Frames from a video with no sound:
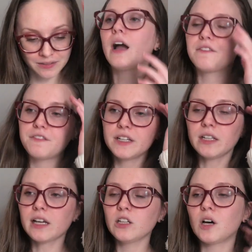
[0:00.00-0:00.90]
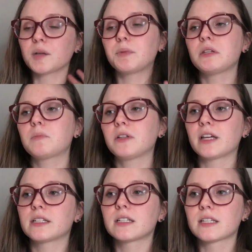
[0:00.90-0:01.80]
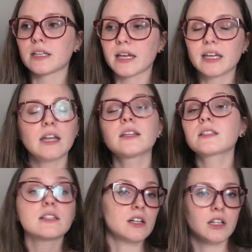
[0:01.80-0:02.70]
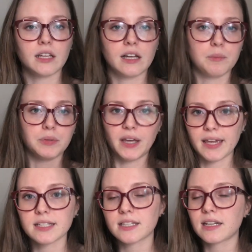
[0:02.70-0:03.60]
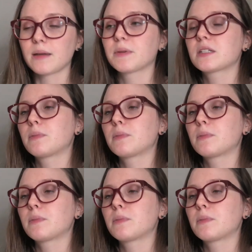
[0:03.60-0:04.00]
I feel like a lot of people that dislike it, and this is not like a blanket statement,